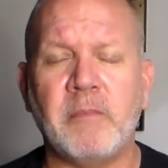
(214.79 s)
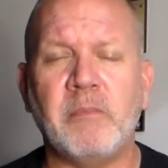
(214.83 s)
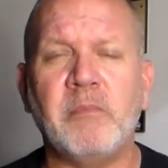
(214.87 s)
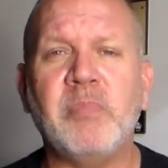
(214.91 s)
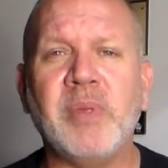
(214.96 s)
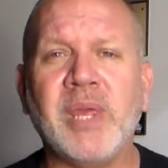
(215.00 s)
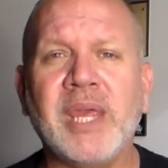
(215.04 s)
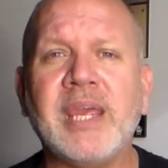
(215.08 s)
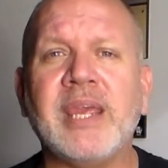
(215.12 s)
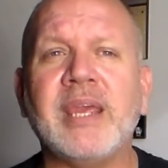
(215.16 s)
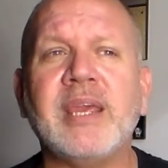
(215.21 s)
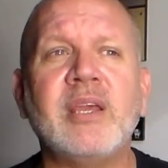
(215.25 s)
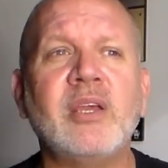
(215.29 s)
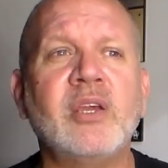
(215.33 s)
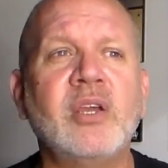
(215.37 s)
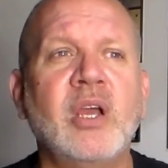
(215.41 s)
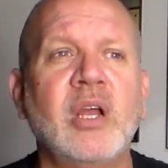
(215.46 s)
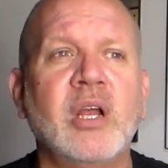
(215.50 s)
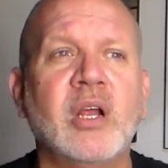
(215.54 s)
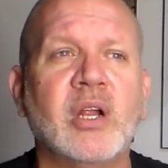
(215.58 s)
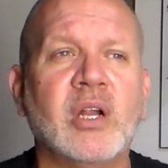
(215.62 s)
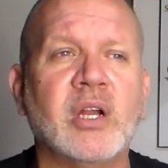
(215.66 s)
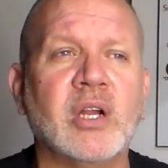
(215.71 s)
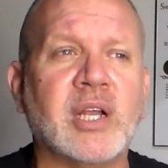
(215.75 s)

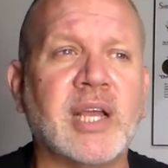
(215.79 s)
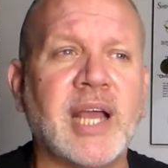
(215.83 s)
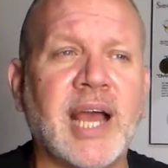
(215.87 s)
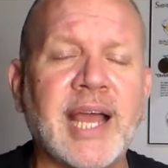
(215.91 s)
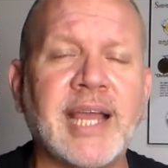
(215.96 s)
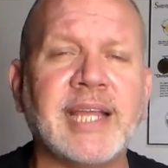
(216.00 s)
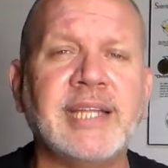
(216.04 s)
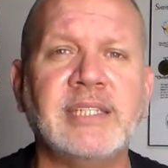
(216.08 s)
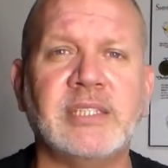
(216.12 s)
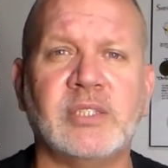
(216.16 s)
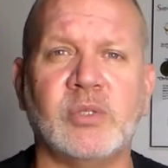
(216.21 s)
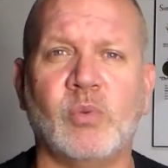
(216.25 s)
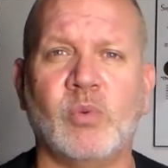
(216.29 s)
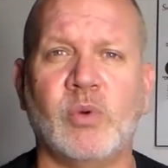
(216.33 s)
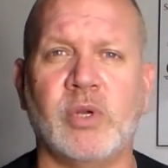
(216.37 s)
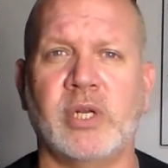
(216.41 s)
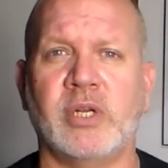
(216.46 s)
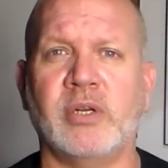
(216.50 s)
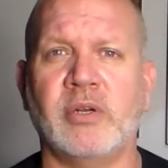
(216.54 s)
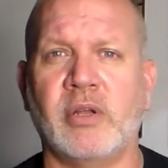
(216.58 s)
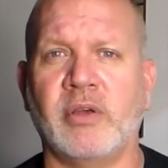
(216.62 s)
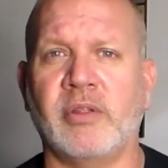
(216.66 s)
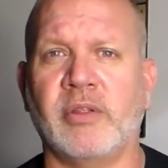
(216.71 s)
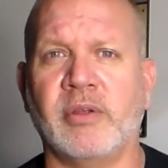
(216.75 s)
being kind to one
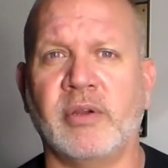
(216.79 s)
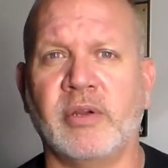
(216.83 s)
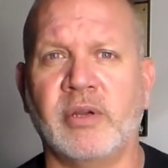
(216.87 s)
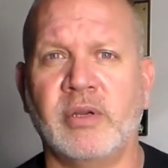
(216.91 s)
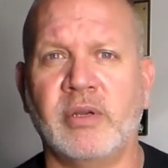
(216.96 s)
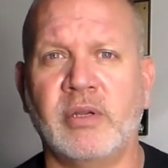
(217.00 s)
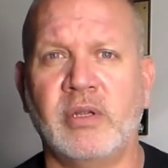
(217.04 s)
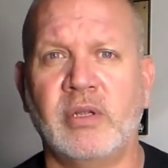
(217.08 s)
another